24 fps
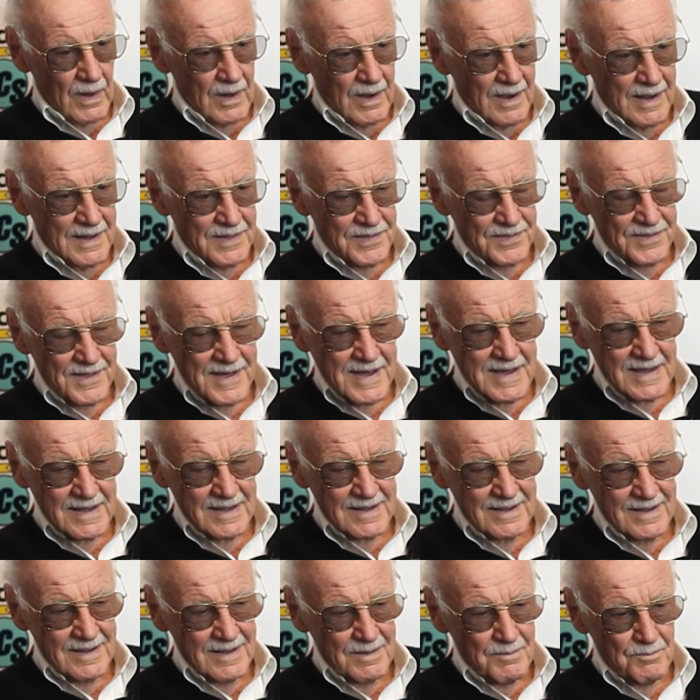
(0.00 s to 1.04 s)
I think
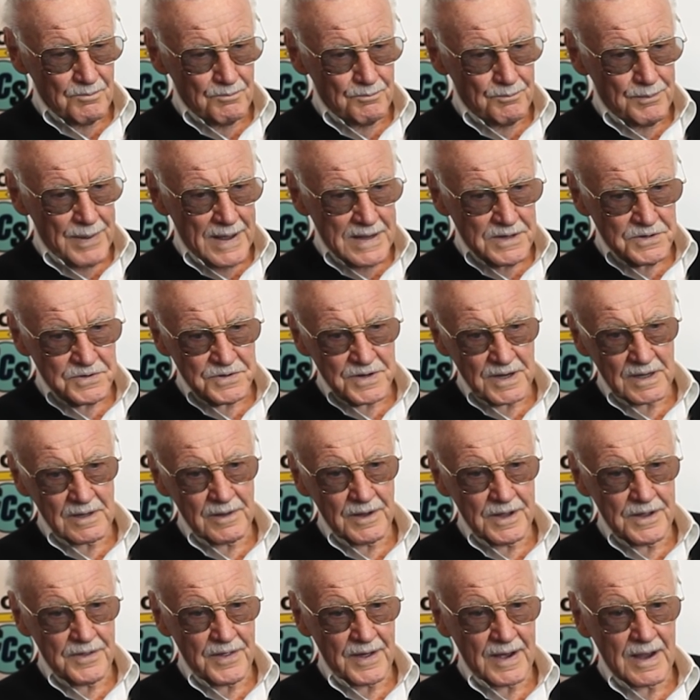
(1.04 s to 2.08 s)

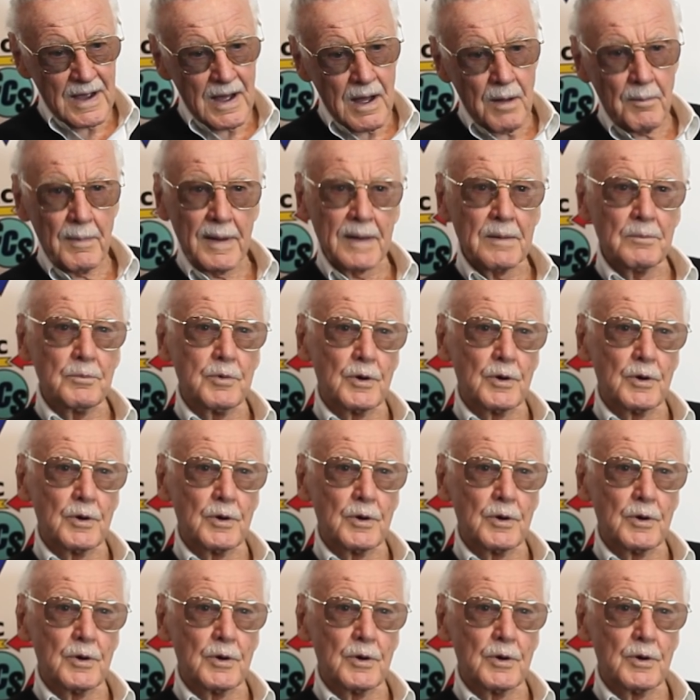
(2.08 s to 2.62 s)
basically the comic